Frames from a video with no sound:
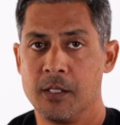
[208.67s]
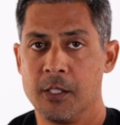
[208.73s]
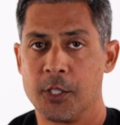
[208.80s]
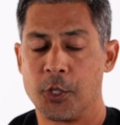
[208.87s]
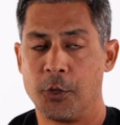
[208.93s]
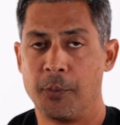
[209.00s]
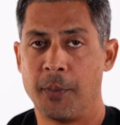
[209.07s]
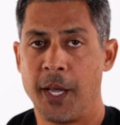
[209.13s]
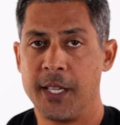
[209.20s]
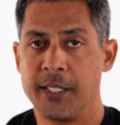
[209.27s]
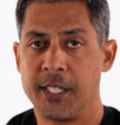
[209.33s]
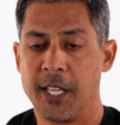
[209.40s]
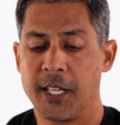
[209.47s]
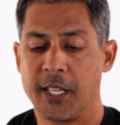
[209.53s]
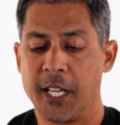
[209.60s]
So it might
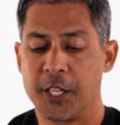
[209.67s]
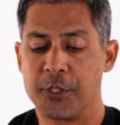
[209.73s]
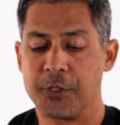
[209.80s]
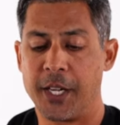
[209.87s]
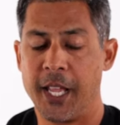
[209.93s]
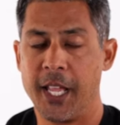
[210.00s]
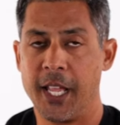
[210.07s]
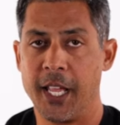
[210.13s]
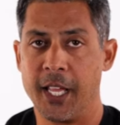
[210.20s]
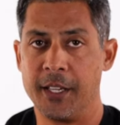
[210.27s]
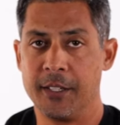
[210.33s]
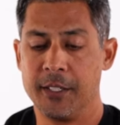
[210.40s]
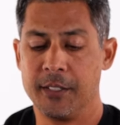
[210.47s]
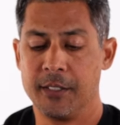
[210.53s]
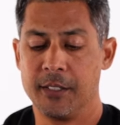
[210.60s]
take an extra
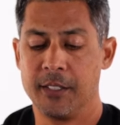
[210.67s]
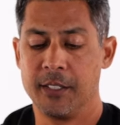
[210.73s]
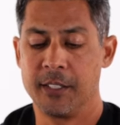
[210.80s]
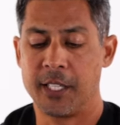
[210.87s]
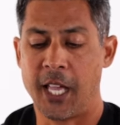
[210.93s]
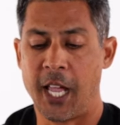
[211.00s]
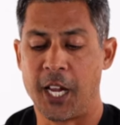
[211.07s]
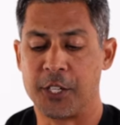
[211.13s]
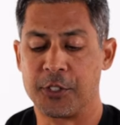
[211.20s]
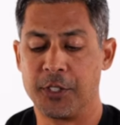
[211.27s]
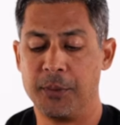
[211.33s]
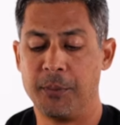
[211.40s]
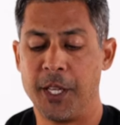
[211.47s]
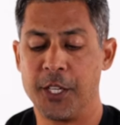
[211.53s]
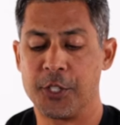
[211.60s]
hand to
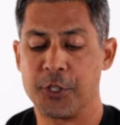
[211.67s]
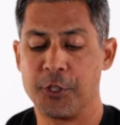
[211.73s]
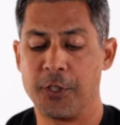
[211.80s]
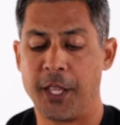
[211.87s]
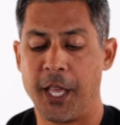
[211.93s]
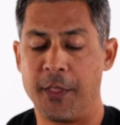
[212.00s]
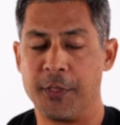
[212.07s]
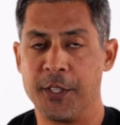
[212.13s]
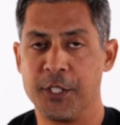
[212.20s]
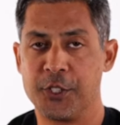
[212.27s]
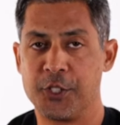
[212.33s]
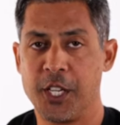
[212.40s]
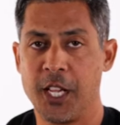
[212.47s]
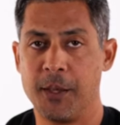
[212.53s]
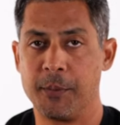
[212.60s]
actually make sure that this
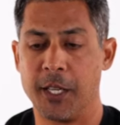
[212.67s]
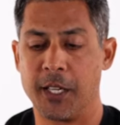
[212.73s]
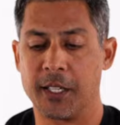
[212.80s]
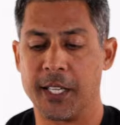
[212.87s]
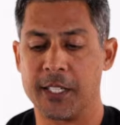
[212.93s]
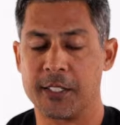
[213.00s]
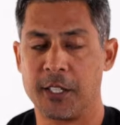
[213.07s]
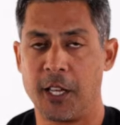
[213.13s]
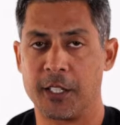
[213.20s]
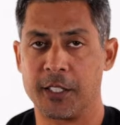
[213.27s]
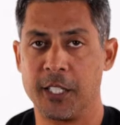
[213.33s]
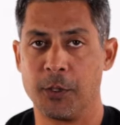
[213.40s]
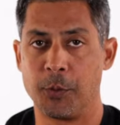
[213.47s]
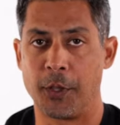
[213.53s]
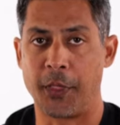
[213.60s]
jam nut gets locked
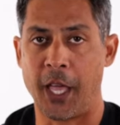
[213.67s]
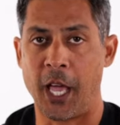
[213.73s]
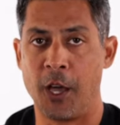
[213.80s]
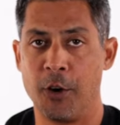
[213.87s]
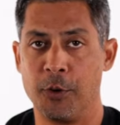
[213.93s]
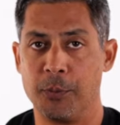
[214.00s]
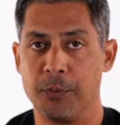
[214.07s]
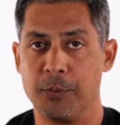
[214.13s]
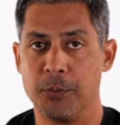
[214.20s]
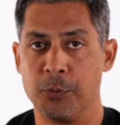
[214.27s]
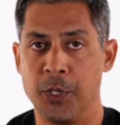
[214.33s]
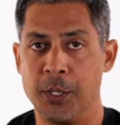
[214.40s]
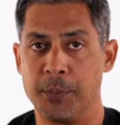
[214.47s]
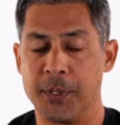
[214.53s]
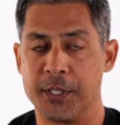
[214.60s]
in without
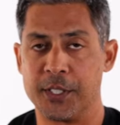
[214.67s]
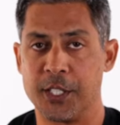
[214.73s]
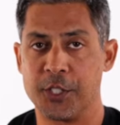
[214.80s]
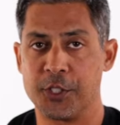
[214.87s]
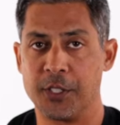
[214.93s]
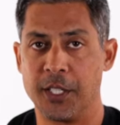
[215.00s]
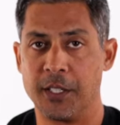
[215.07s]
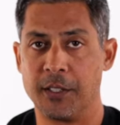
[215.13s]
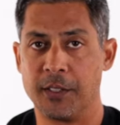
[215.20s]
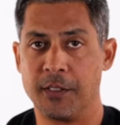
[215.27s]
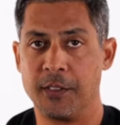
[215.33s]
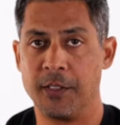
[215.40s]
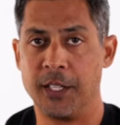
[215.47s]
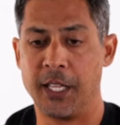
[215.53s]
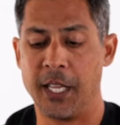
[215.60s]
repositioning
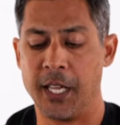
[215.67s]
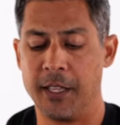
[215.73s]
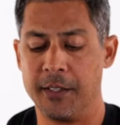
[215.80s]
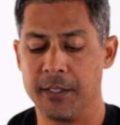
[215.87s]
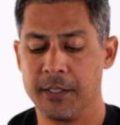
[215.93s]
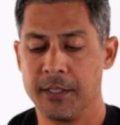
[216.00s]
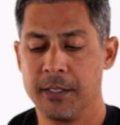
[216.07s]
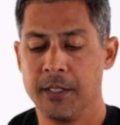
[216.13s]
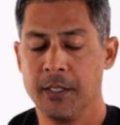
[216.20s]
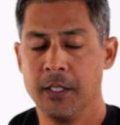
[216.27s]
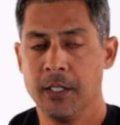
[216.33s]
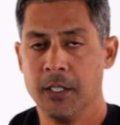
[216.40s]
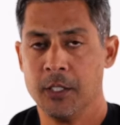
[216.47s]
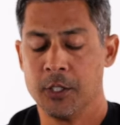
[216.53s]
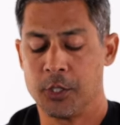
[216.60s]
the end.
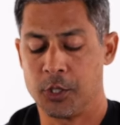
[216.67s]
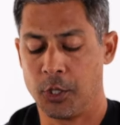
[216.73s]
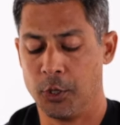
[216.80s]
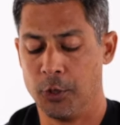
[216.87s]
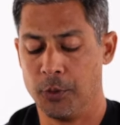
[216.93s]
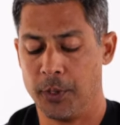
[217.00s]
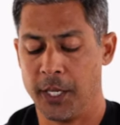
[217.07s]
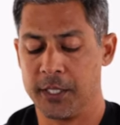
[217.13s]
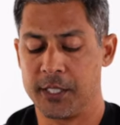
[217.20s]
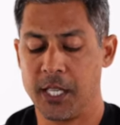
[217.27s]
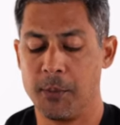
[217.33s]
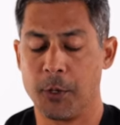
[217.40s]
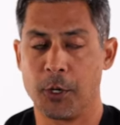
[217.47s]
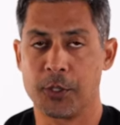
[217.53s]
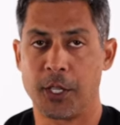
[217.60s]
So, and
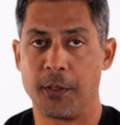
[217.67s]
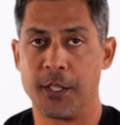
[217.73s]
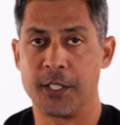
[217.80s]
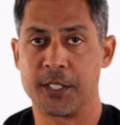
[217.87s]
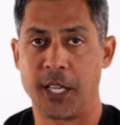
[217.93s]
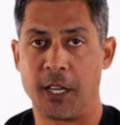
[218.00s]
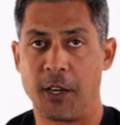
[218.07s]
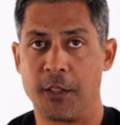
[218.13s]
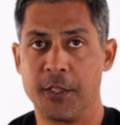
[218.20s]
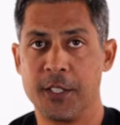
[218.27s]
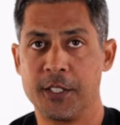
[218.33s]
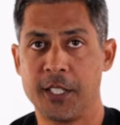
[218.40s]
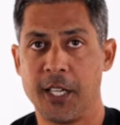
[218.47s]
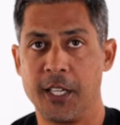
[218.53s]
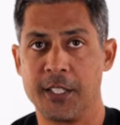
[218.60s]
same goes on this side. On
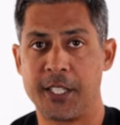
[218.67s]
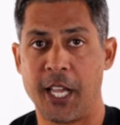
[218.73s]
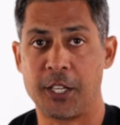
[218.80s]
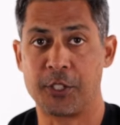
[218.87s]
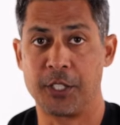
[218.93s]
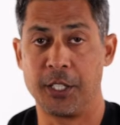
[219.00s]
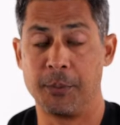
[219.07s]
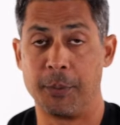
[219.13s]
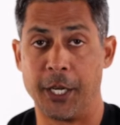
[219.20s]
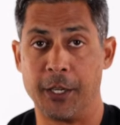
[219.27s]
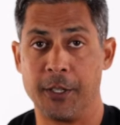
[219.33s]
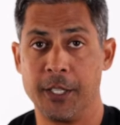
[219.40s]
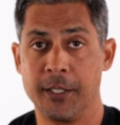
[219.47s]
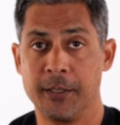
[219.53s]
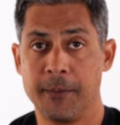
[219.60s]
this side, it's actually a
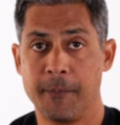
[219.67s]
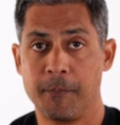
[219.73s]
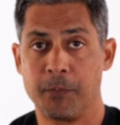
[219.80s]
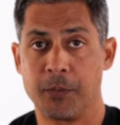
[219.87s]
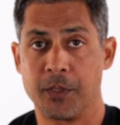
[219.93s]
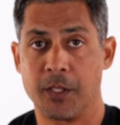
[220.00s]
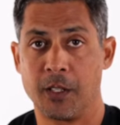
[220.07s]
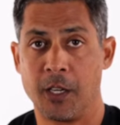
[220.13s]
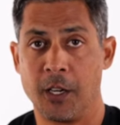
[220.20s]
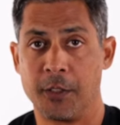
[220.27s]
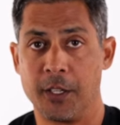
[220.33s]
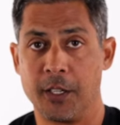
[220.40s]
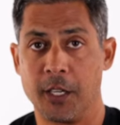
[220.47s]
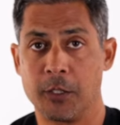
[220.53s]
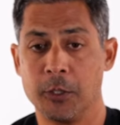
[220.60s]
bearing on
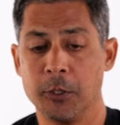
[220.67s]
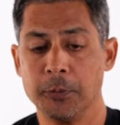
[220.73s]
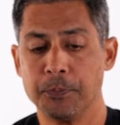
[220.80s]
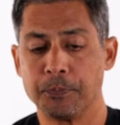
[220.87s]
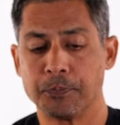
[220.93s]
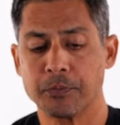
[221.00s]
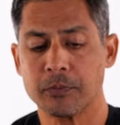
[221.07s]
the knuckle.